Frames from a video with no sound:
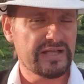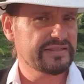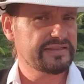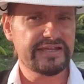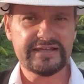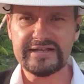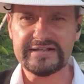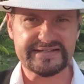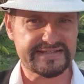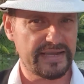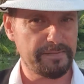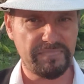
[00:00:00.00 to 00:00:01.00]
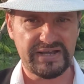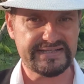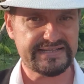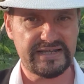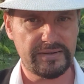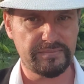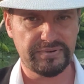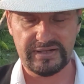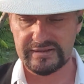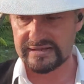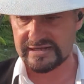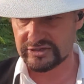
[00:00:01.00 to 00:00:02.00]
taking step by step,
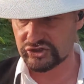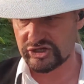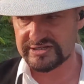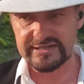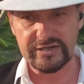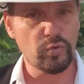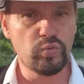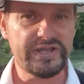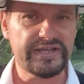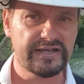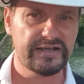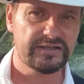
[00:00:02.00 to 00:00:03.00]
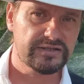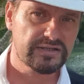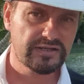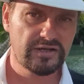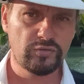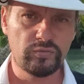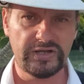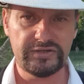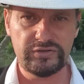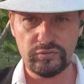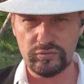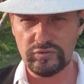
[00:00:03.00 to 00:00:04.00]
like just a weekend, when
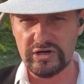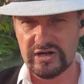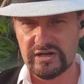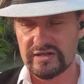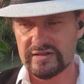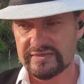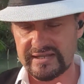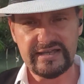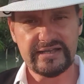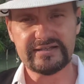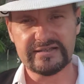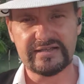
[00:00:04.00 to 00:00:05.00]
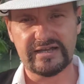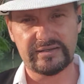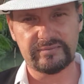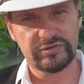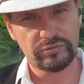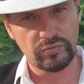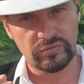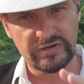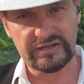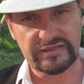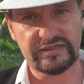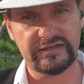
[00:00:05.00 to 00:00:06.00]
you take the time to
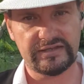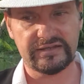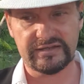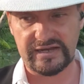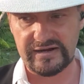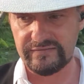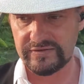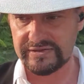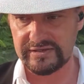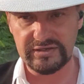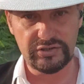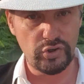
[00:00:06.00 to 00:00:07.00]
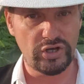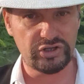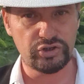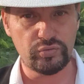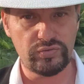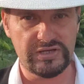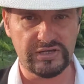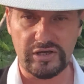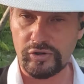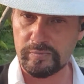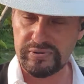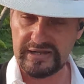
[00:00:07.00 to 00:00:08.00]
rethink everything you are doing
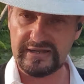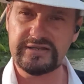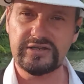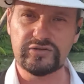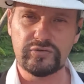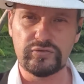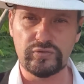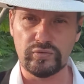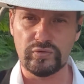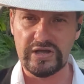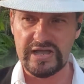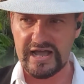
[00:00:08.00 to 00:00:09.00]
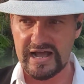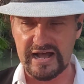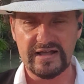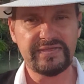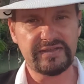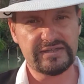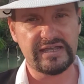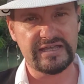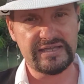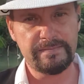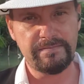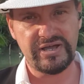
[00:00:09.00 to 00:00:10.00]
or planning to do under the
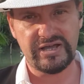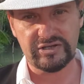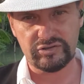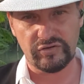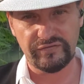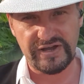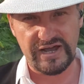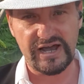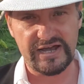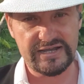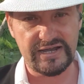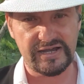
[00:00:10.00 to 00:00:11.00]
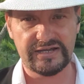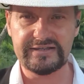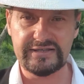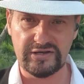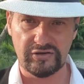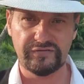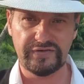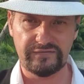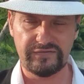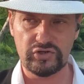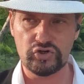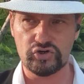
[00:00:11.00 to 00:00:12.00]
impact of a higher idea, of a
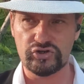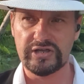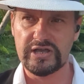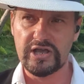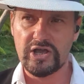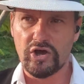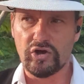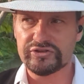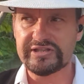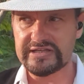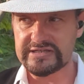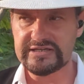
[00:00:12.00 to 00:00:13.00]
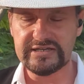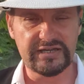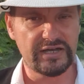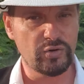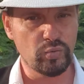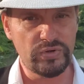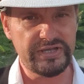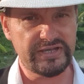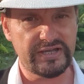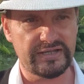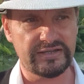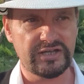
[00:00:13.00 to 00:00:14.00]
vision, or taking a
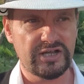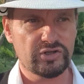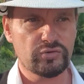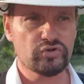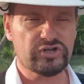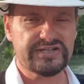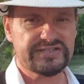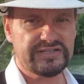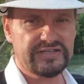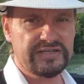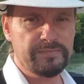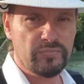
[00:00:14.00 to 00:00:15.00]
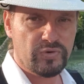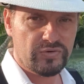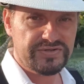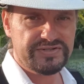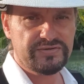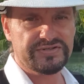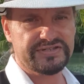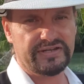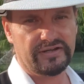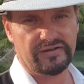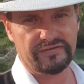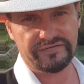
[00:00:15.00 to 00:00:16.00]
weekend to just immerse
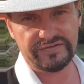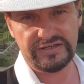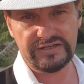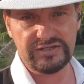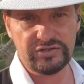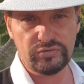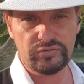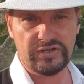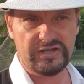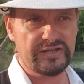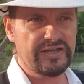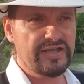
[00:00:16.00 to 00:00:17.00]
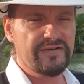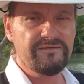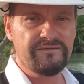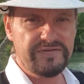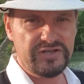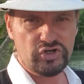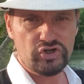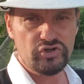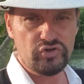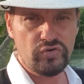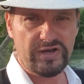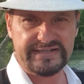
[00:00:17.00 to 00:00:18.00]
yourself into the
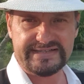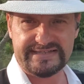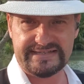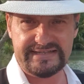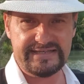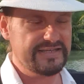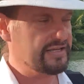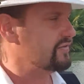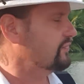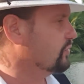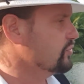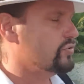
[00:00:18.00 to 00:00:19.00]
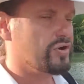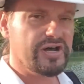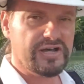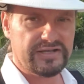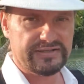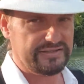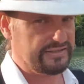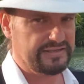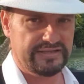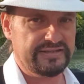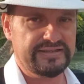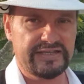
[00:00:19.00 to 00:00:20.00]
vision you are seeing for your art
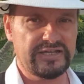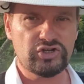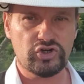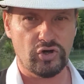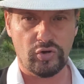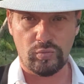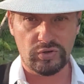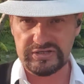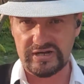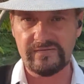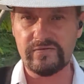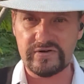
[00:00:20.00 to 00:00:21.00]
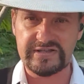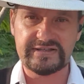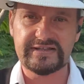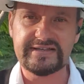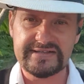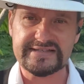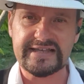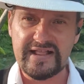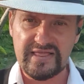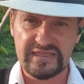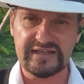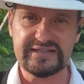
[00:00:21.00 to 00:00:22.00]
in nature or whatever it is
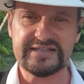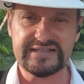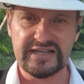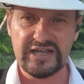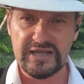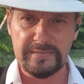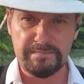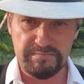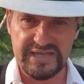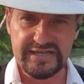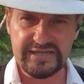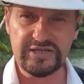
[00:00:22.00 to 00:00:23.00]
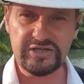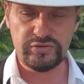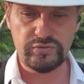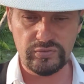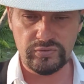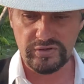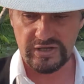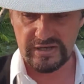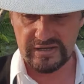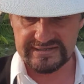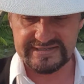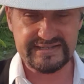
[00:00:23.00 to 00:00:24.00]
that is making you
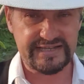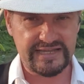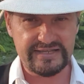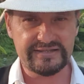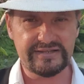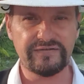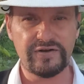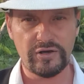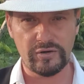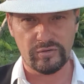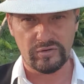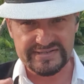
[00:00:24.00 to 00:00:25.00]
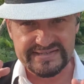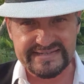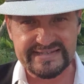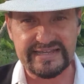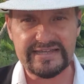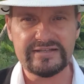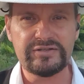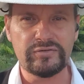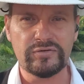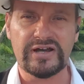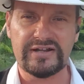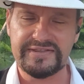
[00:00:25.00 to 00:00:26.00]
stay in the flow or stay in
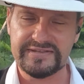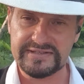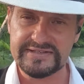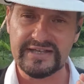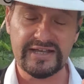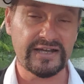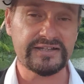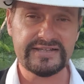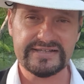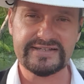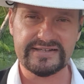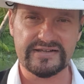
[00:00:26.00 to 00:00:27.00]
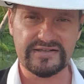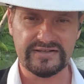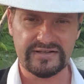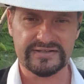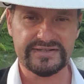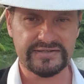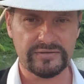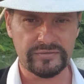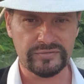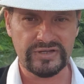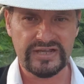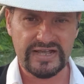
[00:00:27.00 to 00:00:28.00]
your artistic
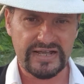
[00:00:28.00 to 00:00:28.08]
zone.